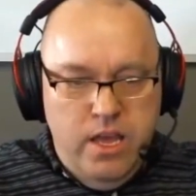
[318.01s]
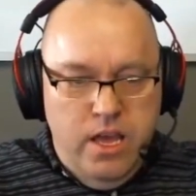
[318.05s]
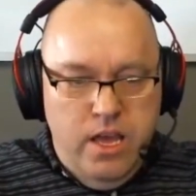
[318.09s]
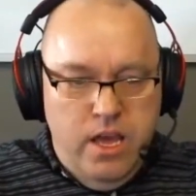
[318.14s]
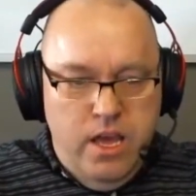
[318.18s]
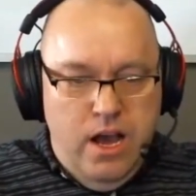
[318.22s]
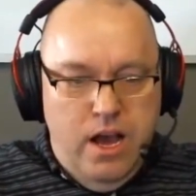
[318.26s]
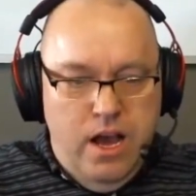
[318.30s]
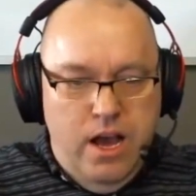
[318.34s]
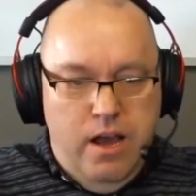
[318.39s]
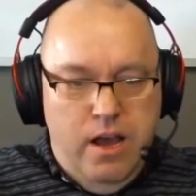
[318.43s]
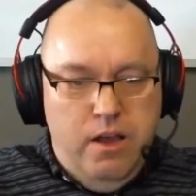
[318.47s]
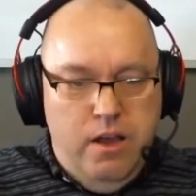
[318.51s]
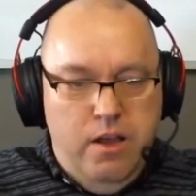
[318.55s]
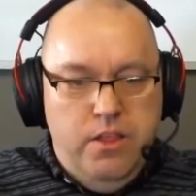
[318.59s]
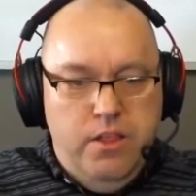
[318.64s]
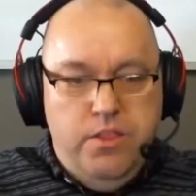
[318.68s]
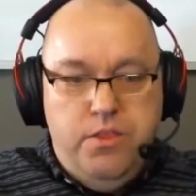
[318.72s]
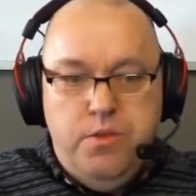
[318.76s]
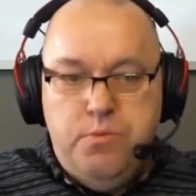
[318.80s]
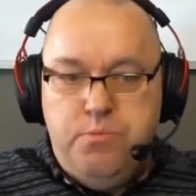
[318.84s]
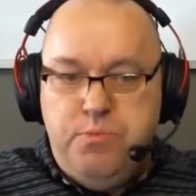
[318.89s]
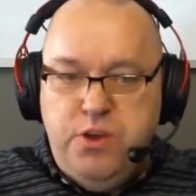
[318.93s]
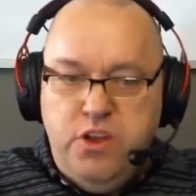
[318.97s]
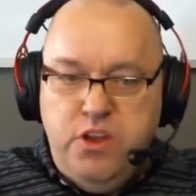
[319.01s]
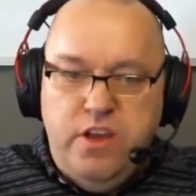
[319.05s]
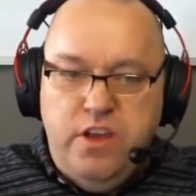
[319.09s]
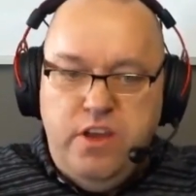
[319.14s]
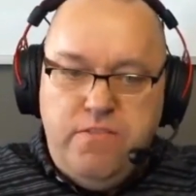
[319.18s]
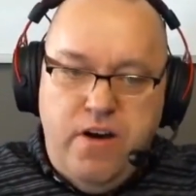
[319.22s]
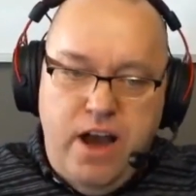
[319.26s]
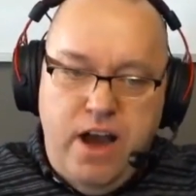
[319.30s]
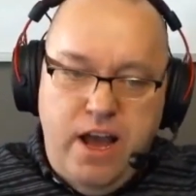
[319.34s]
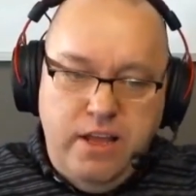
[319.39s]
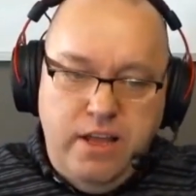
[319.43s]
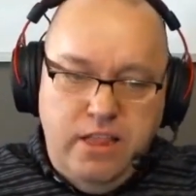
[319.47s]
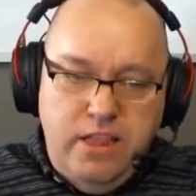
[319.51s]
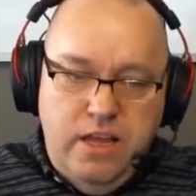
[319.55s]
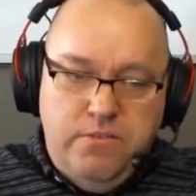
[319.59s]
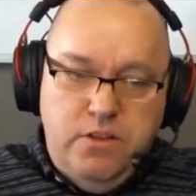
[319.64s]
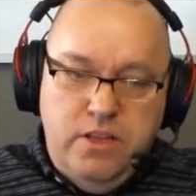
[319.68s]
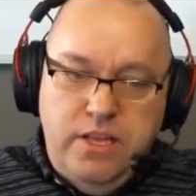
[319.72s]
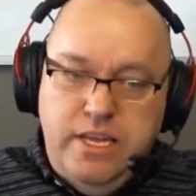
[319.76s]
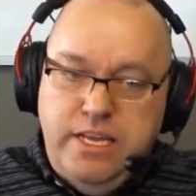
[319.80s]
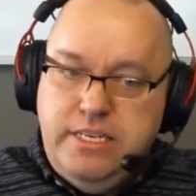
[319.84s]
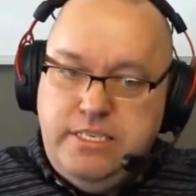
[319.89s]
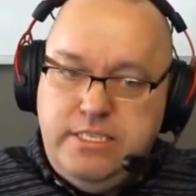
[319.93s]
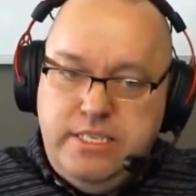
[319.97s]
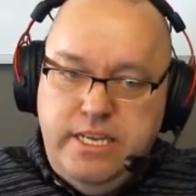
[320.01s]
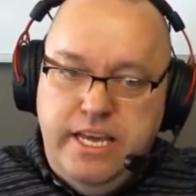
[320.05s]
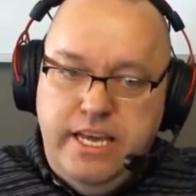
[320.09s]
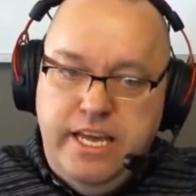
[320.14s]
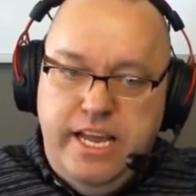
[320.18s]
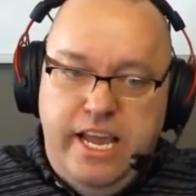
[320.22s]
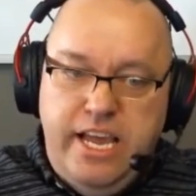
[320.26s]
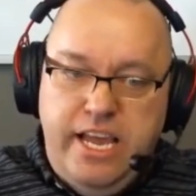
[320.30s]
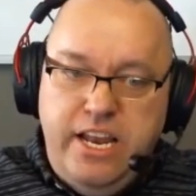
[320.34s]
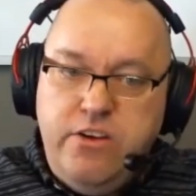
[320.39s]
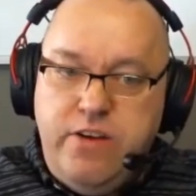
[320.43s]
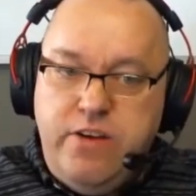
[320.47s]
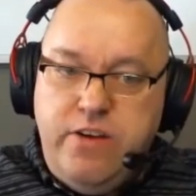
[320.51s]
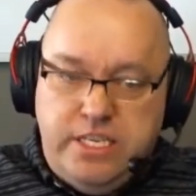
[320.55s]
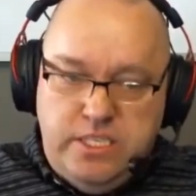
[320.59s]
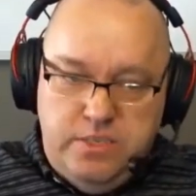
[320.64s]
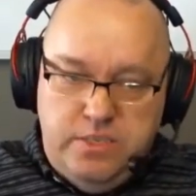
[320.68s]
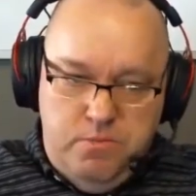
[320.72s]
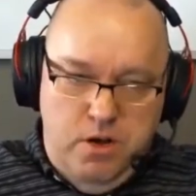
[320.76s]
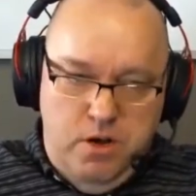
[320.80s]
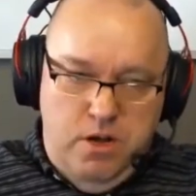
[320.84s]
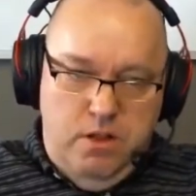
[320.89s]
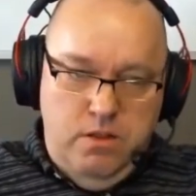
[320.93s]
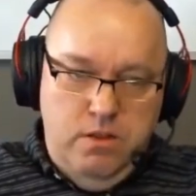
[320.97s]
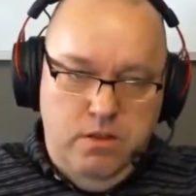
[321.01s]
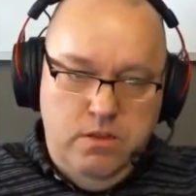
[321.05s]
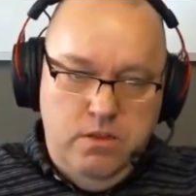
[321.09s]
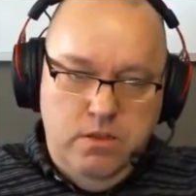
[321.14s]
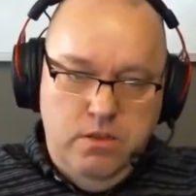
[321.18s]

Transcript: Right. Uh, the beauty of HighLevel is it integrates them all.